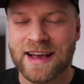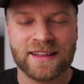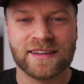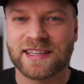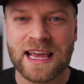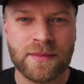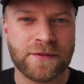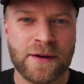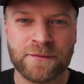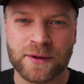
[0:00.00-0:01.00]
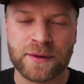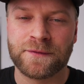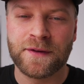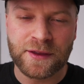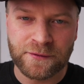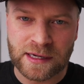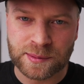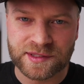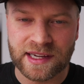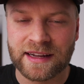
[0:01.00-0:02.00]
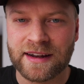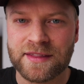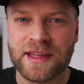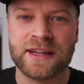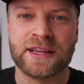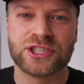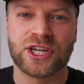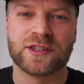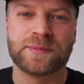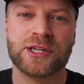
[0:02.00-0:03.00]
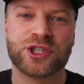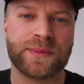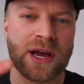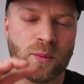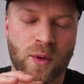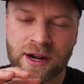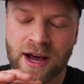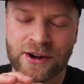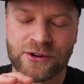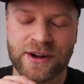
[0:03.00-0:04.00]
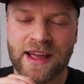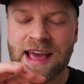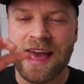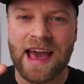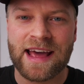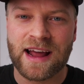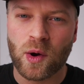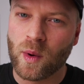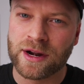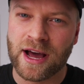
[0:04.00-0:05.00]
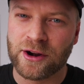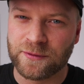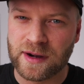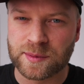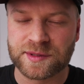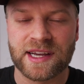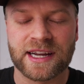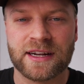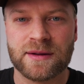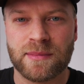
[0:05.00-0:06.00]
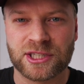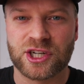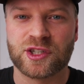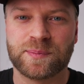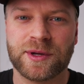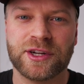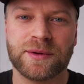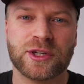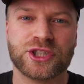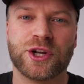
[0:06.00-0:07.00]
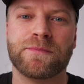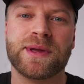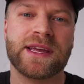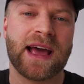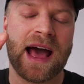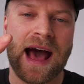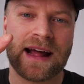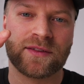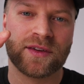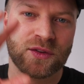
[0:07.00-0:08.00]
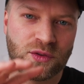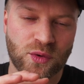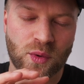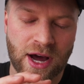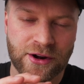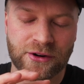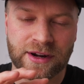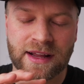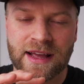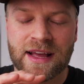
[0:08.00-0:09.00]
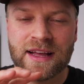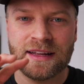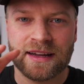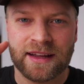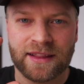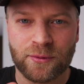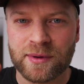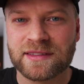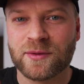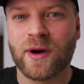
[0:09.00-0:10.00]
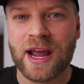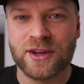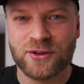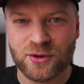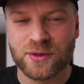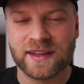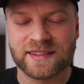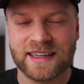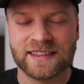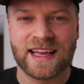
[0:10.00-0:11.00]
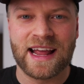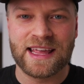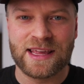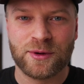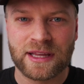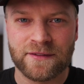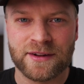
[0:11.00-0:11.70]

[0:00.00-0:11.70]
The same if I'm filming 50 frames per second, then the shutter speed should be at 100, and at 100 frames per second, my shutter speed should be at 200. The reason why you do this is that it would give a